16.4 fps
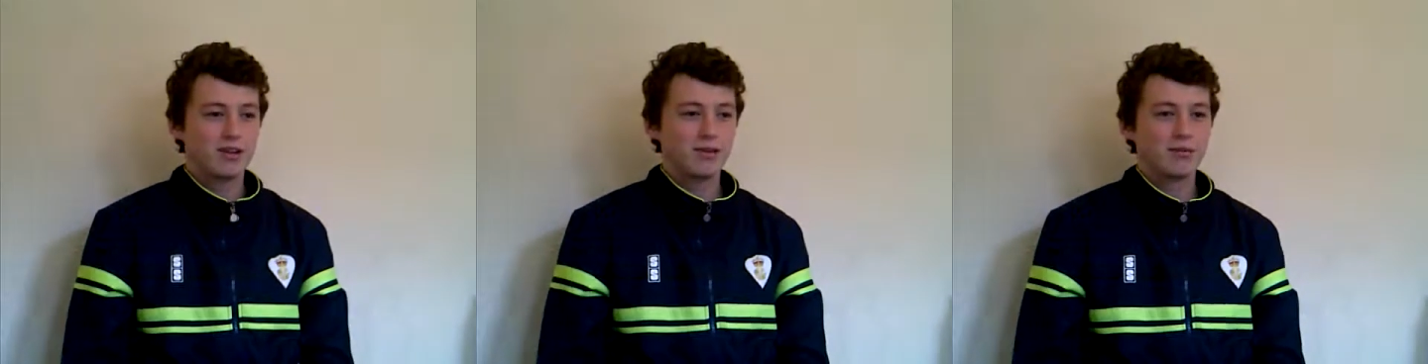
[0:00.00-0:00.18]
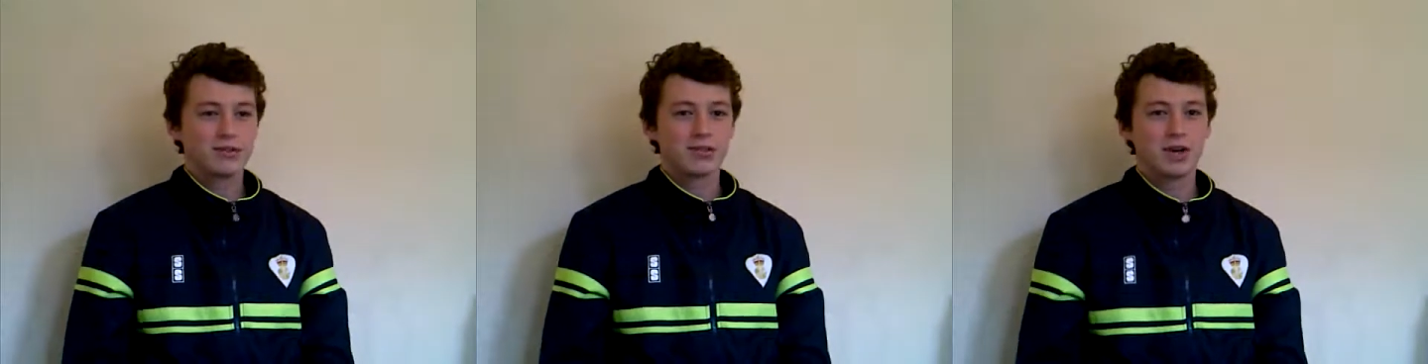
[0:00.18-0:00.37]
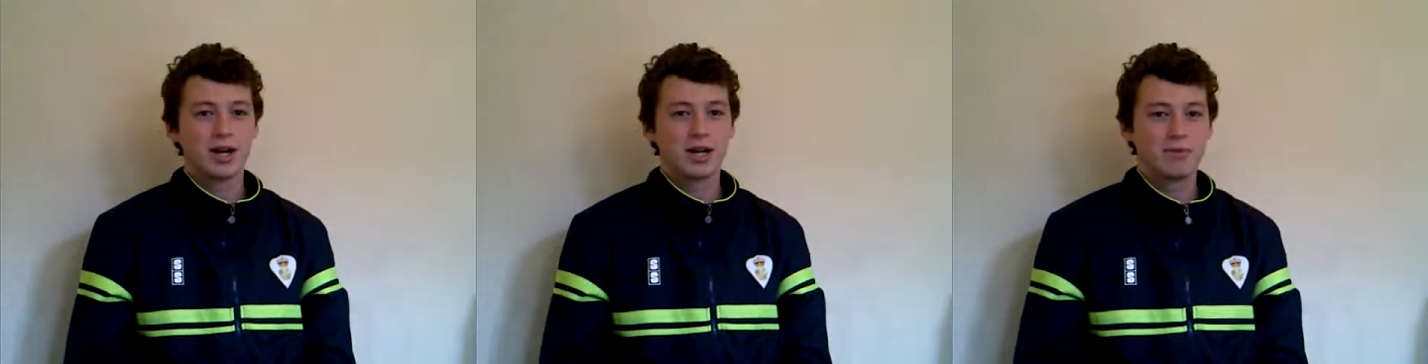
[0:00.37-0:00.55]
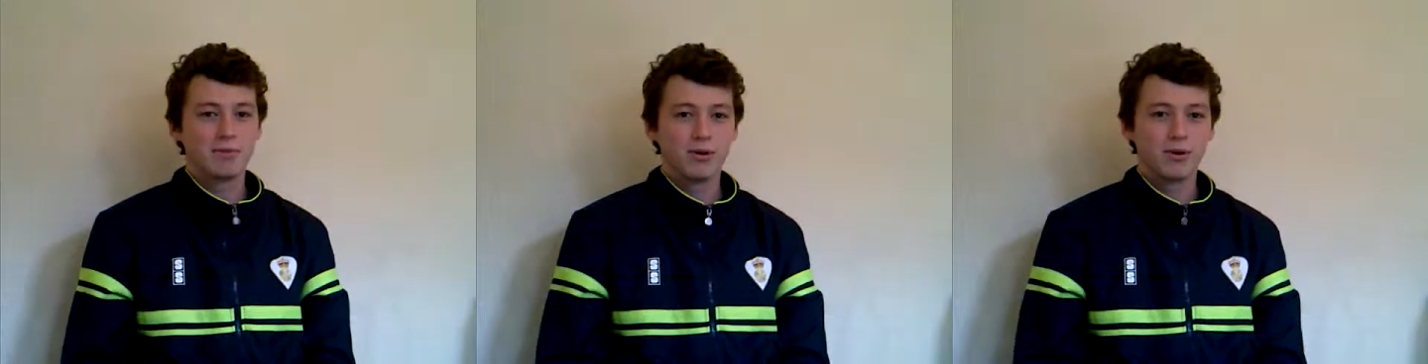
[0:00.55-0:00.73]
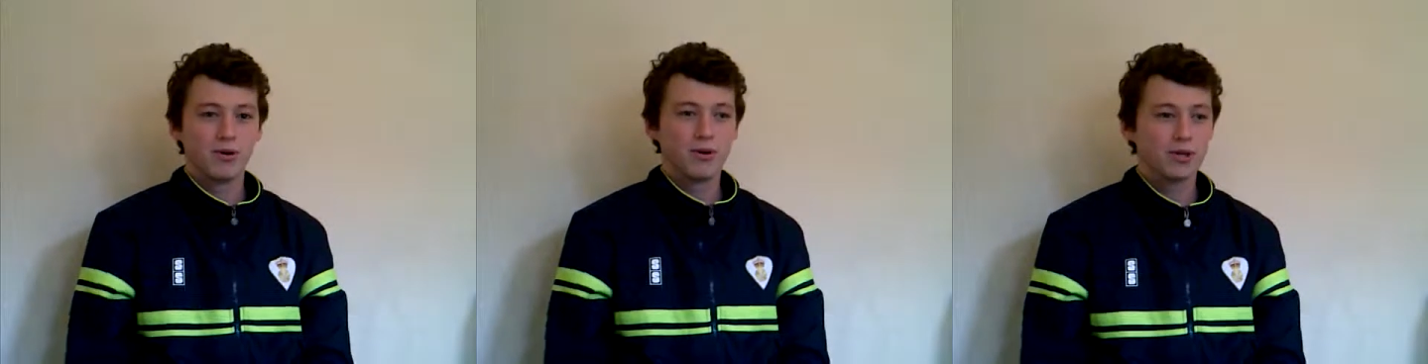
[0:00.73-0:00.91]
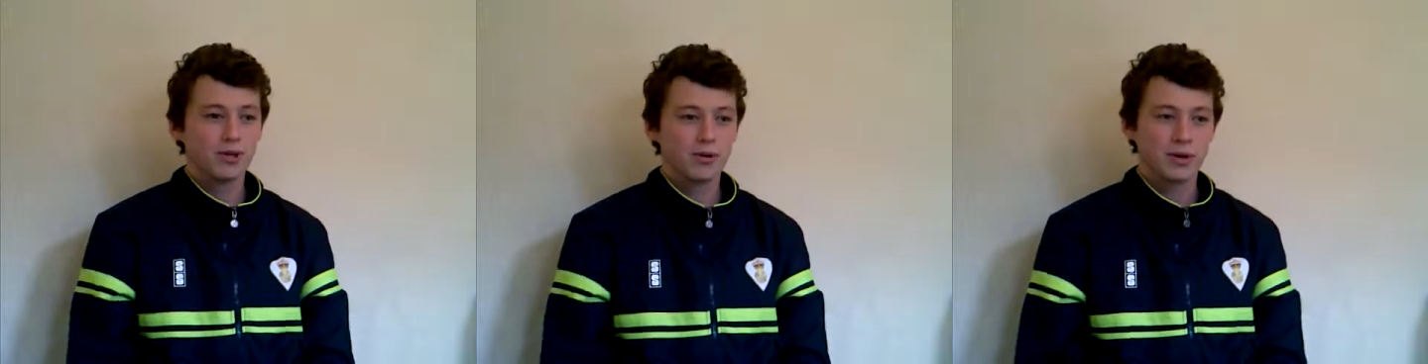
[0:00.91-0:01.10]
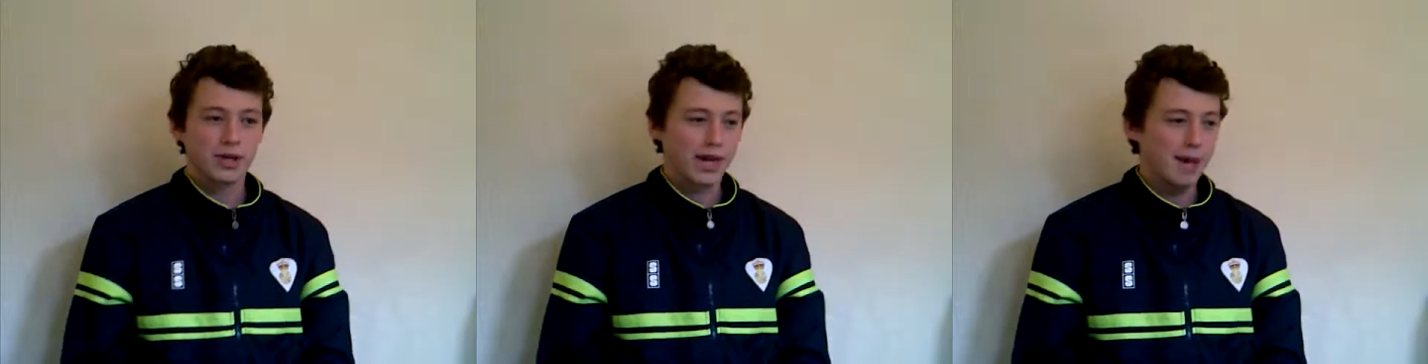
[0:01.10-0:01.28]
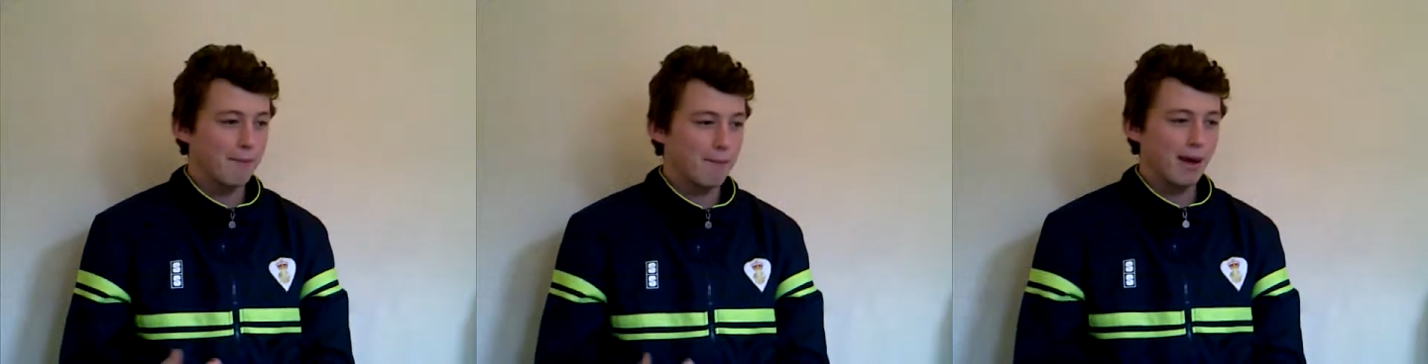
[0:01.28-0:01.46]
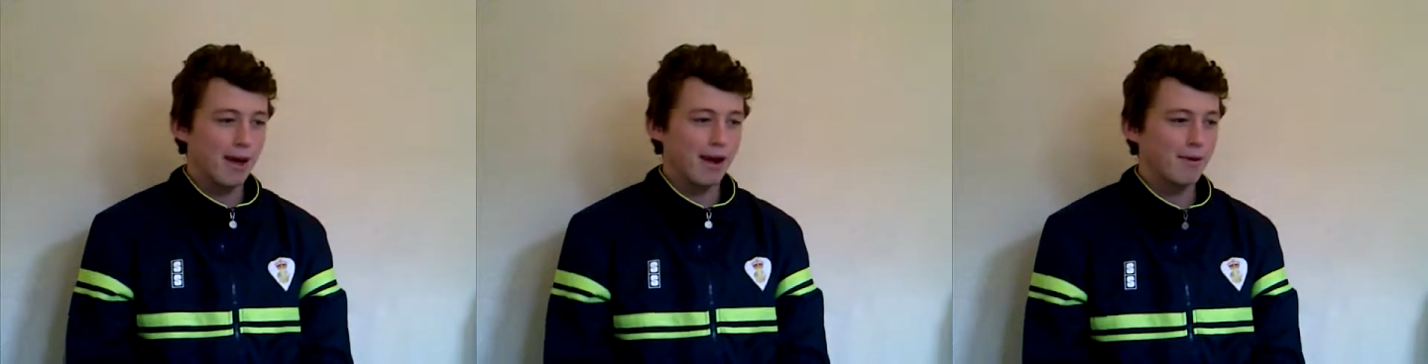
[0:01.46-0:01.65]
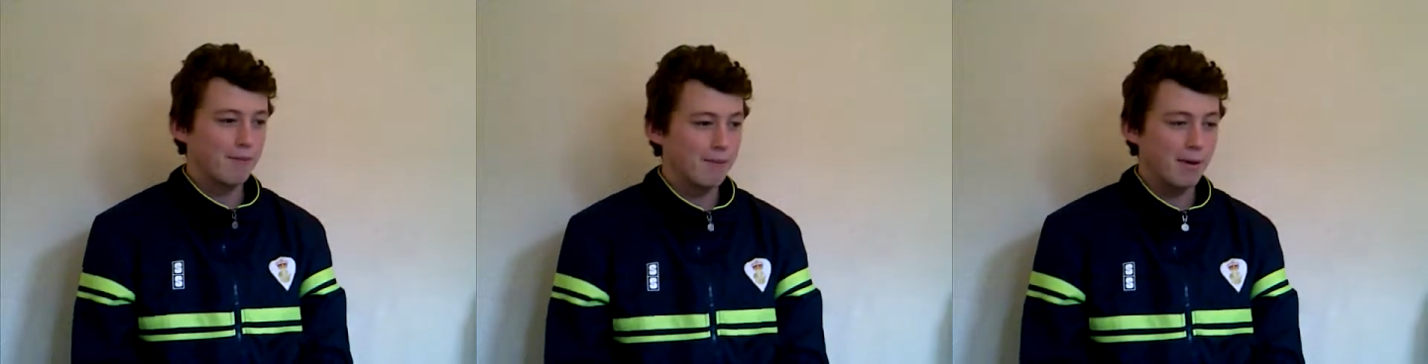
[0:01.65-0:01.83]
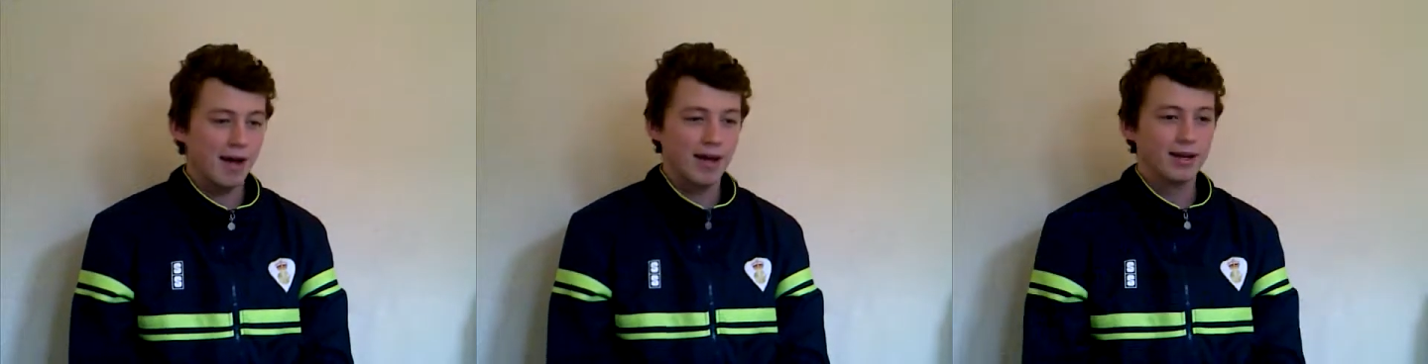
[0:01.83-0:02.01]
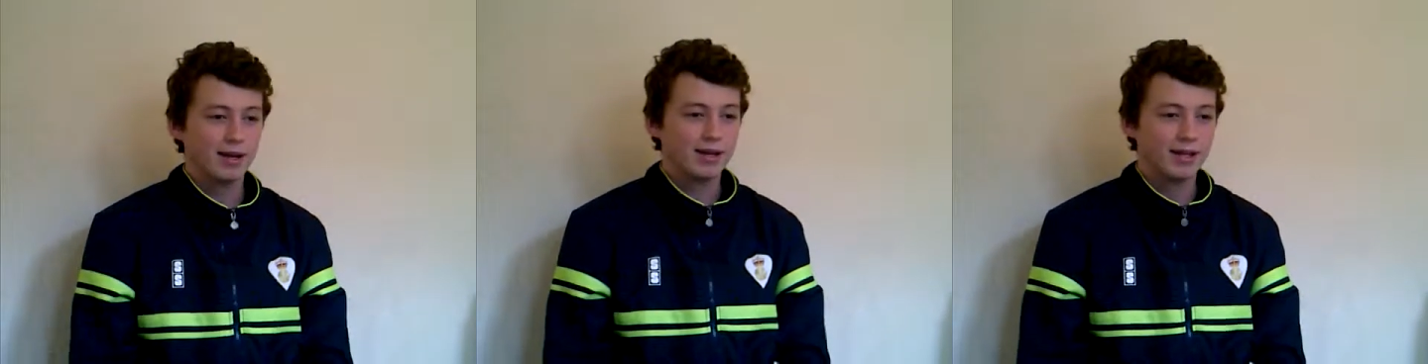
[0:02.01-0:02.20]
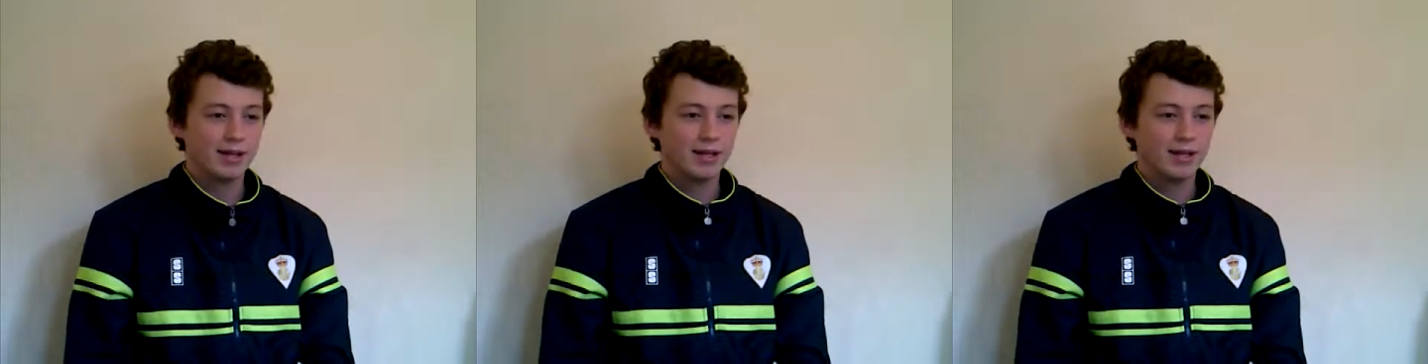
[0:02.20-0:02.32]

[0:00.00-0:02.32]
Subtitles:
You're training more. You want to get better and better.